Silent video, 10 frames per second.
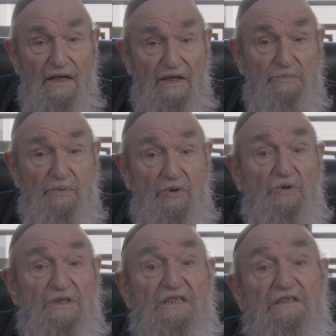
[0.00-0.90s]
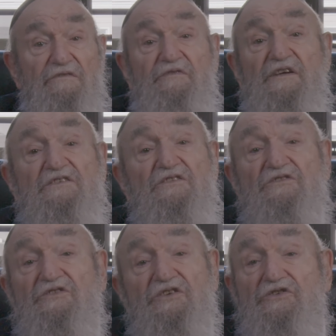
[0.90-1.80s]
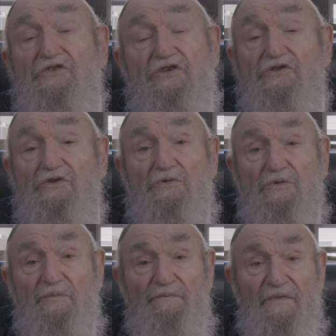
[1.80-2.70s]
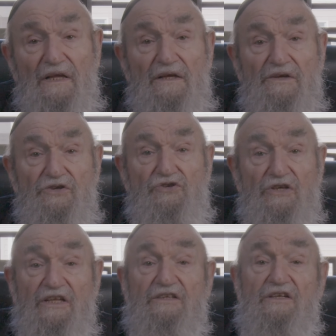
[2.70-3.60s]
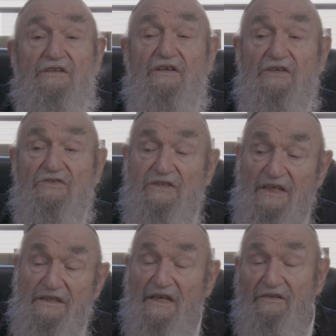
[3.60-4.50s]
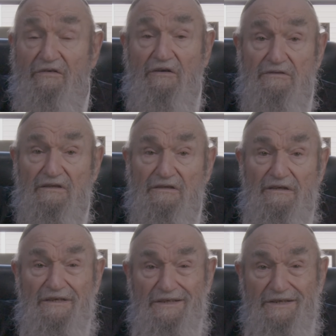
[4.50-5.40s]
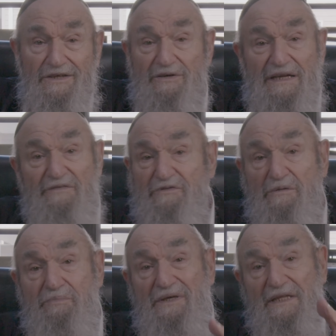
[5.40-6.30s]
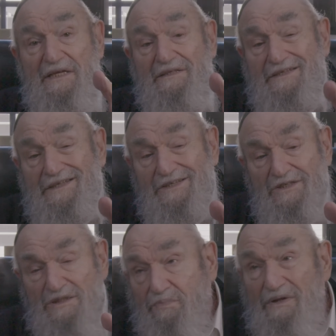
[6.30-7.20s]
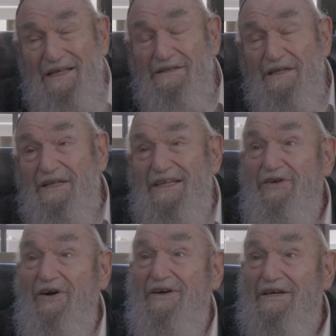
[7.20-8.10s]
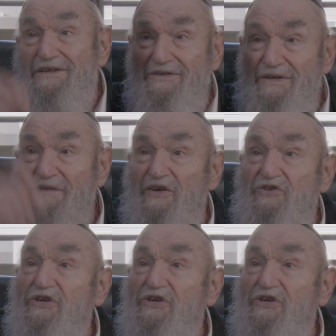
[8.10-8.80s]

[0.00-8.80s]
is because it's the fastest thing you can do. You slit the, you slit the throat. You don't have to peel anything. You just pull out the tongue, give a